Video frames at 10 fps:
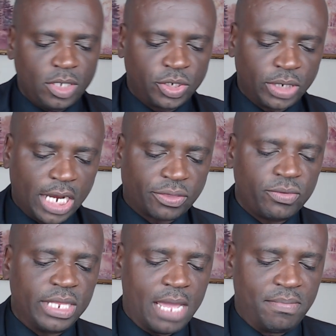so that
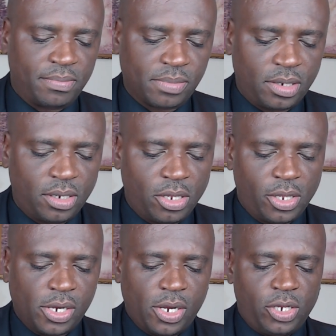through them
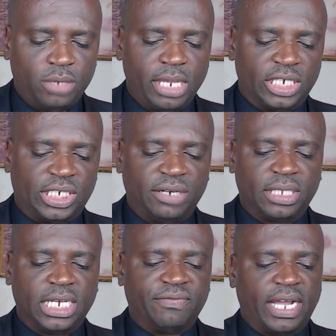you may share
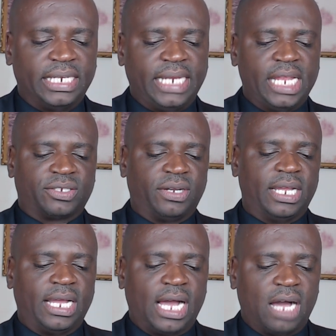in the divine
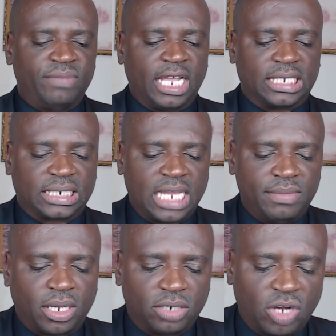nature, having
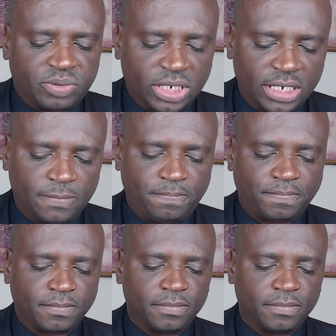escaped the corruption